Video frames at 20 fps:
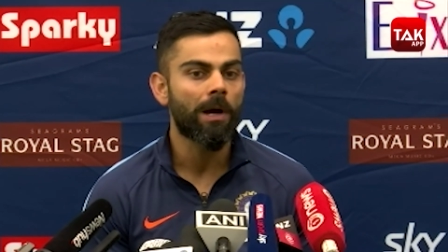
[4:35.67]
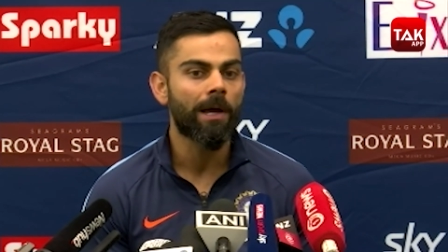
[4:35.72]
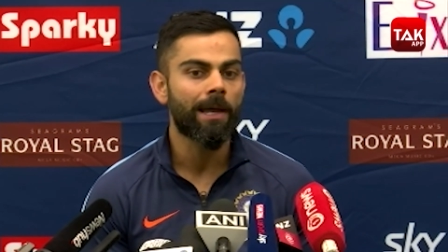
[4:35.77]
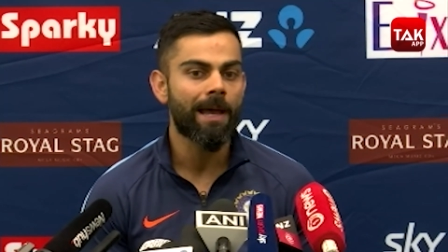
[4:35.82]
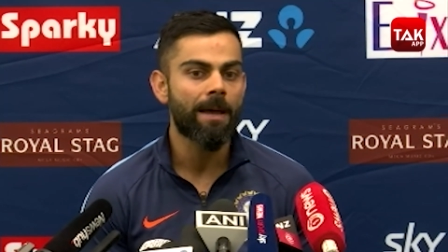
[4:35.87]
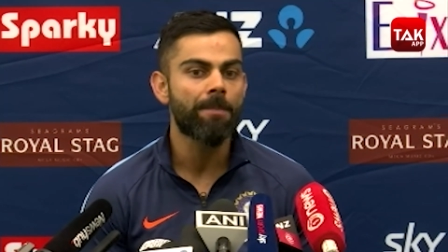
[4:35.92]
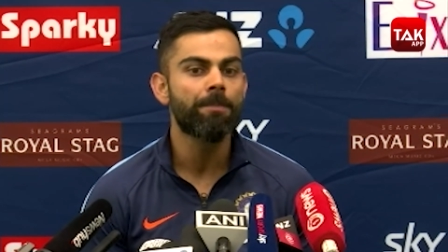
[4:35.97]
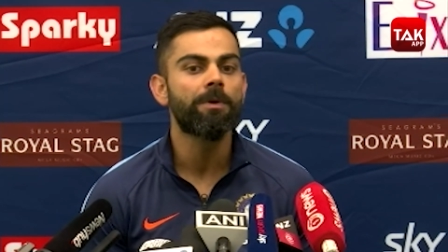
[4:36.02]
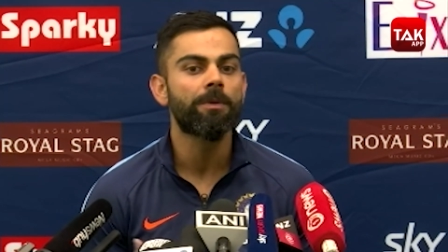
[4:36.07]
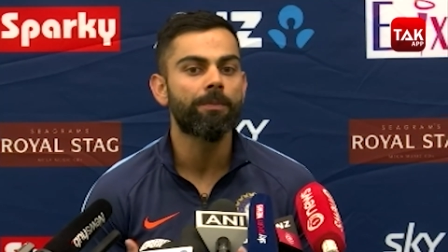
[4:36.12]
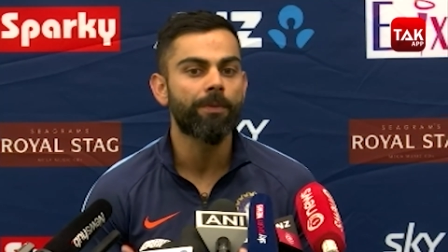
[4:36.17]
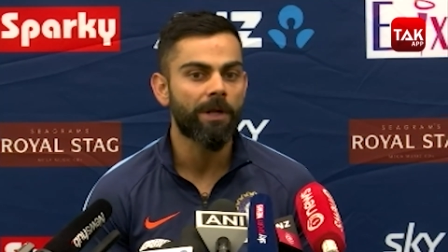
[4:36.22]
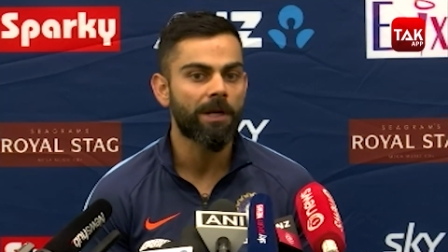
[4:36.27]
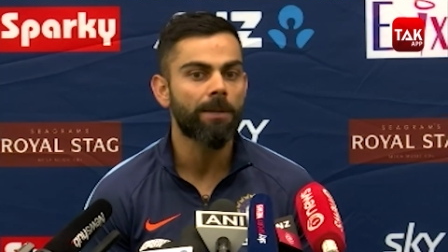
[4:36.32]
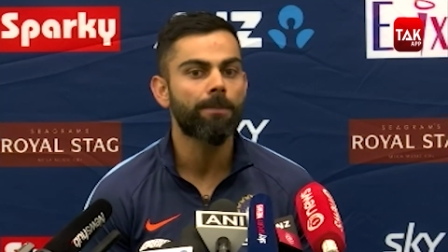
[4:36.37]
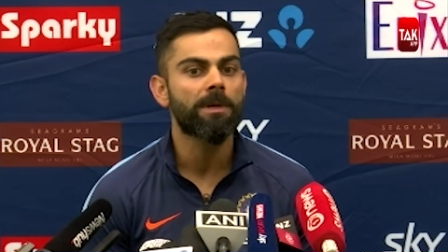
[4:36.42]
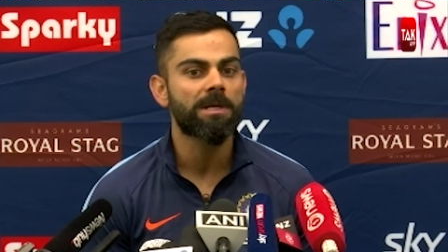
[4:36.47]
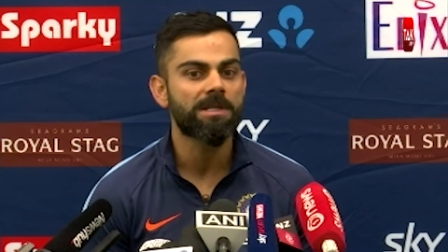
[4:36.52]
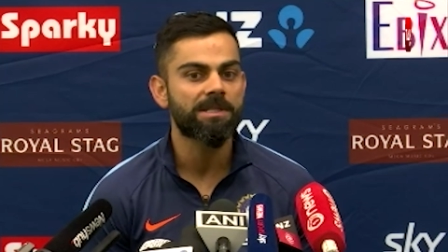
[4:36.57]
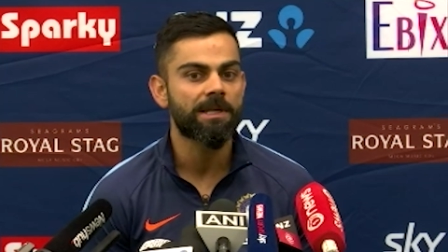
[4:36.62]
I am
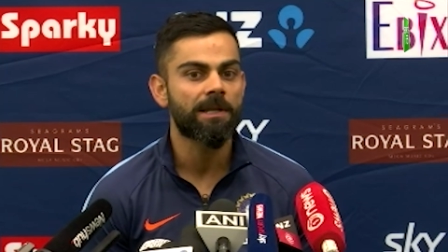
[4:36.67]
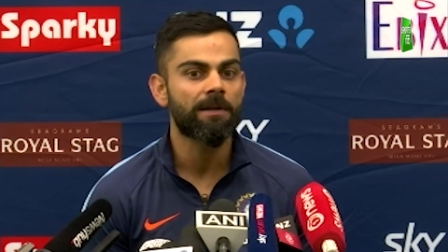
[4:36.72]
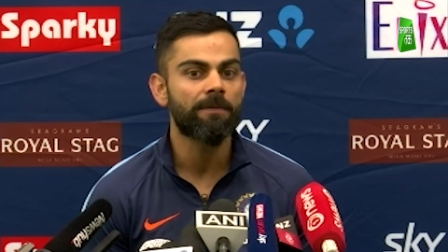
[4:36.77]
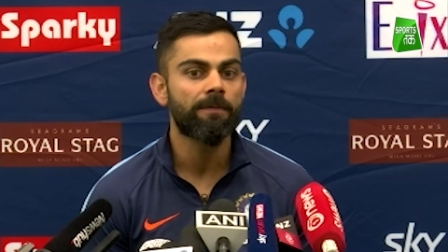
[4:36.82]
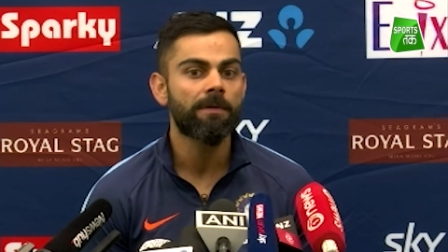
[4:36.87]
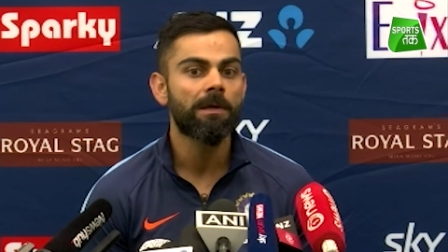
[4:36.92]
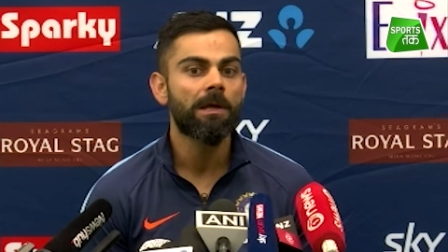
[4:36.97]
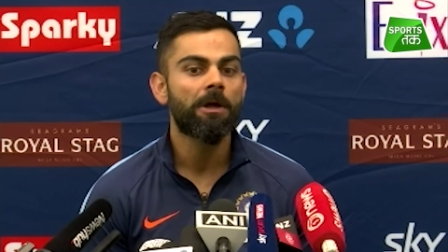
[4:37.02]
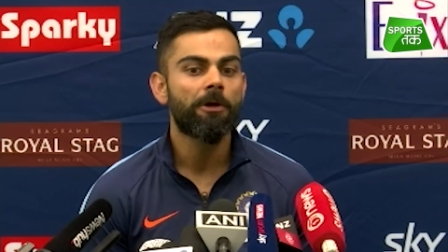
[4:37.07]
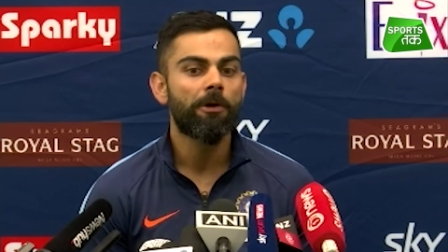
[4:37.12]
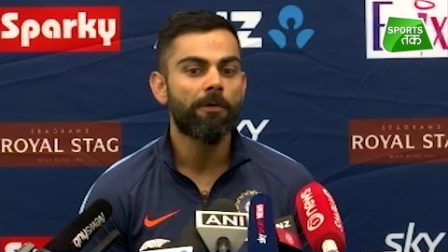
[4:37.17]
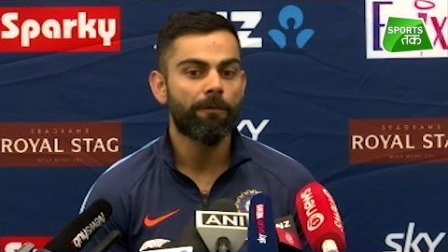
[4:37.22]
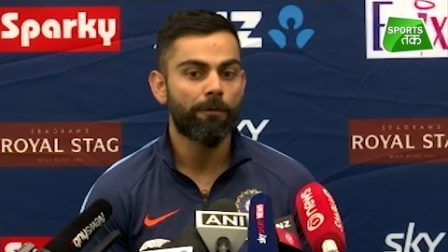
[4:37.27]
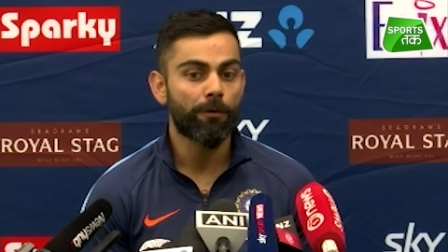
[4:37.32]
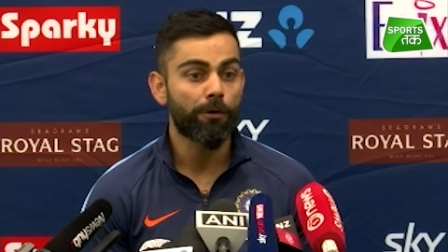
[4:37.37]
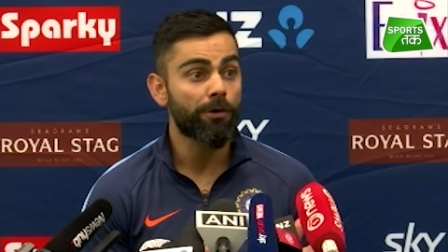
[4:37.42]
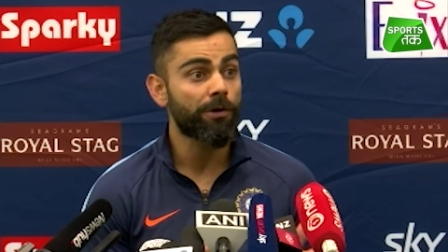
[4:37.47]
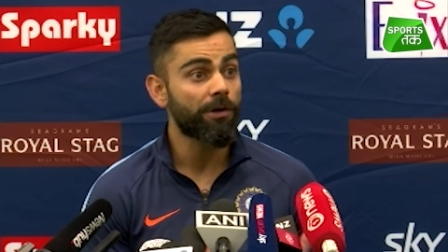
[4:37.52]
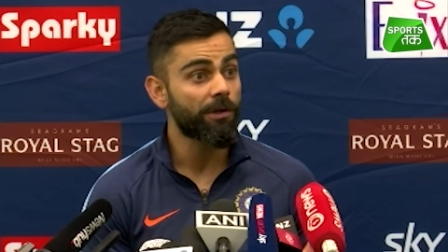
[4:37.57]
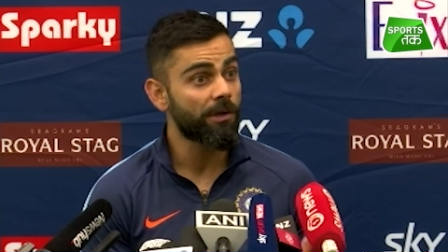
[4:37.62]
preparing myself
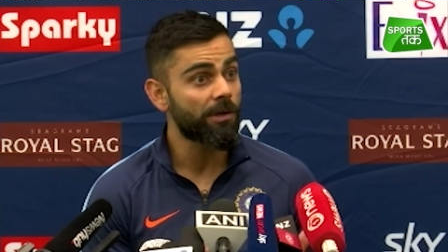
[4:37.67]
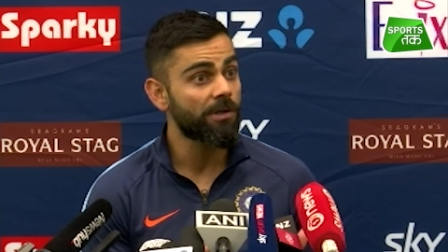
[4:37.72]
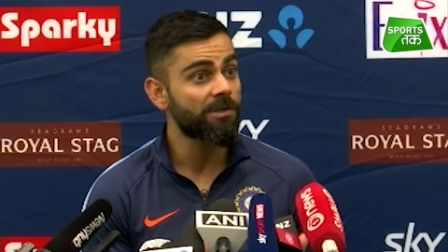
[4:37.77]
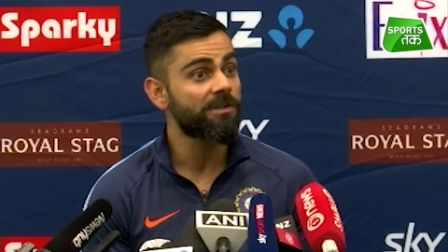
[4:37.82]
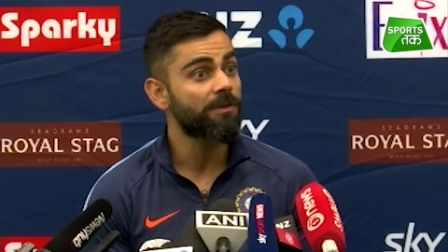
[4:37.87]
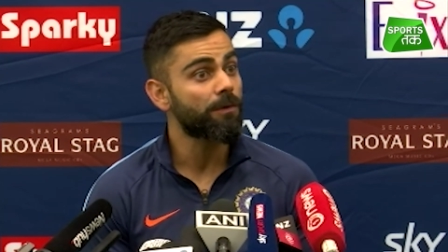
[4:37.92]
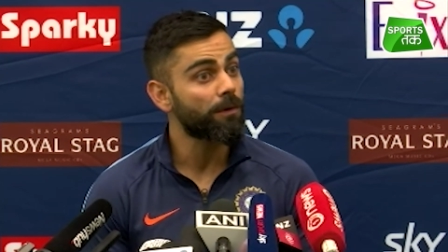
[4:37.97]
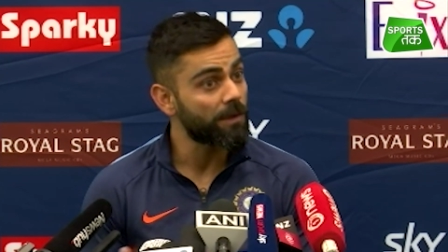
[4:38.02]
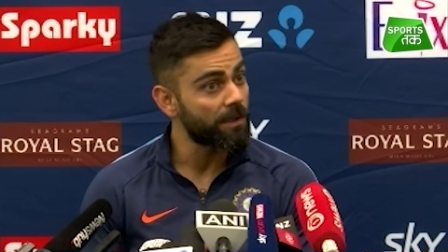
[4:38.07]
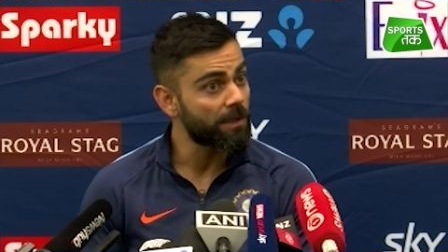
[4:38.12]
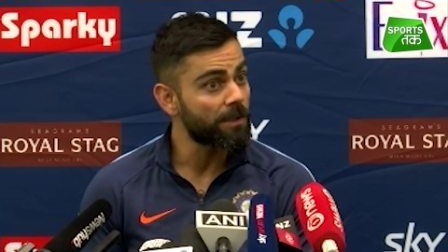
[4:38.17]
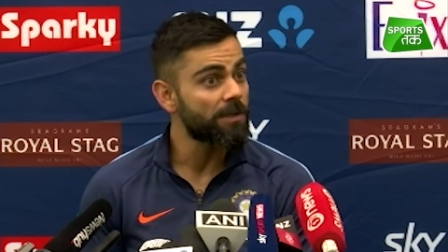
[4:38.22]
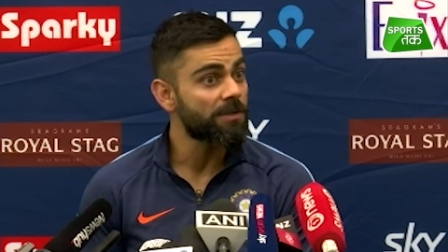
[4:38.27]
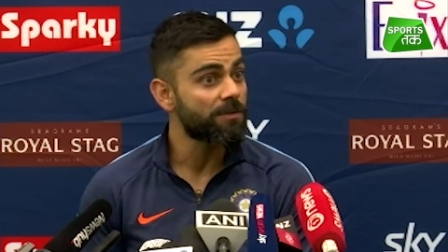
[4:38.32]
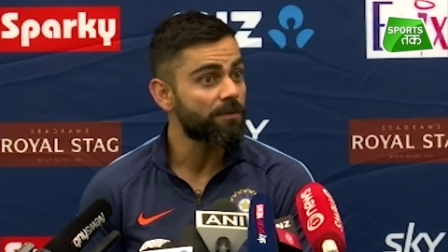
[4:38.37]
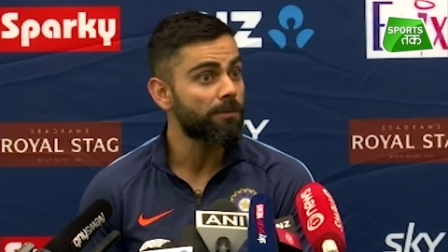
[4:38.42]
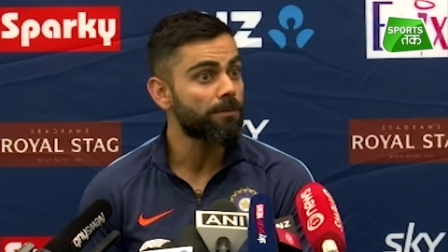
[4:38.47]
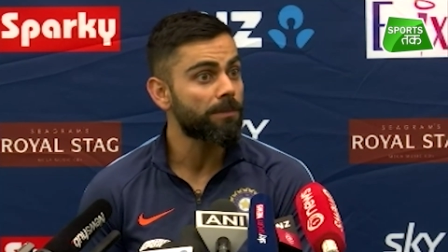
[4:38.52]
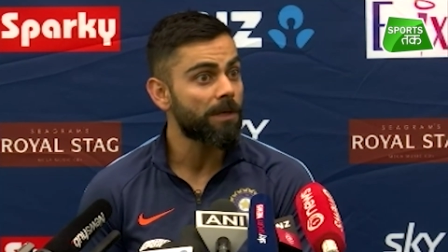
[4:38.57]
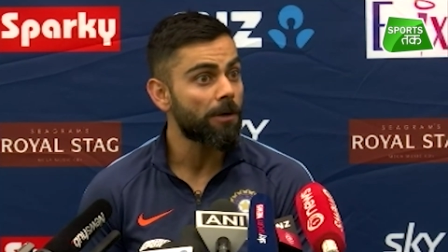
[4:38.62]
for a rigorous 3
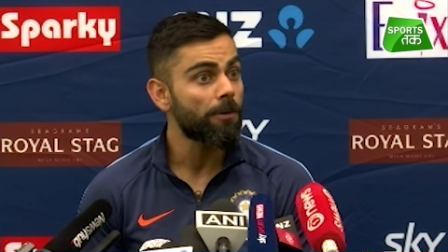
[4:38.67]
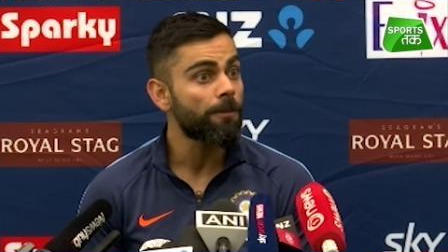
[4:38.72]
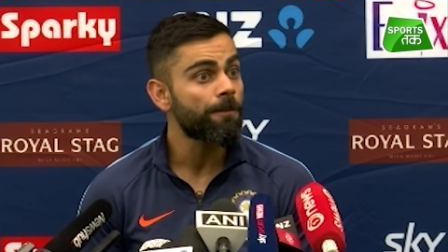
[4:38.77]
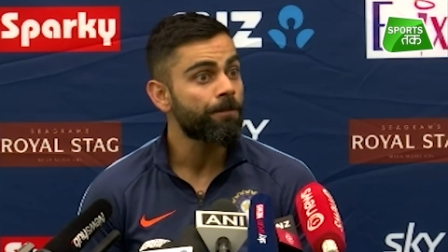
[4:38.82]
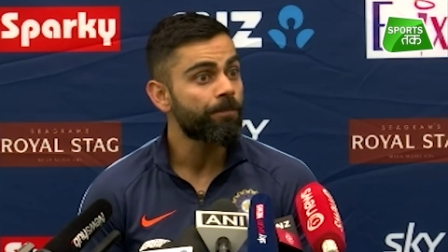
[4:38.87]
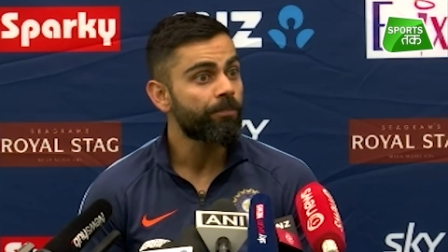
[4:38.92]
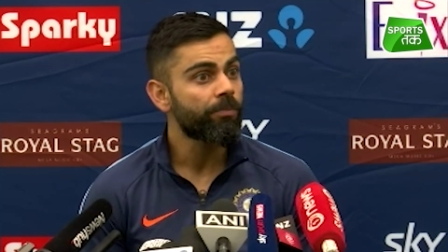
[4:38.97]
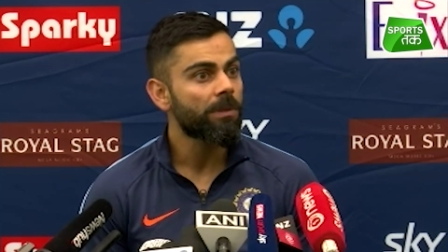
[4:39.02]
years from now,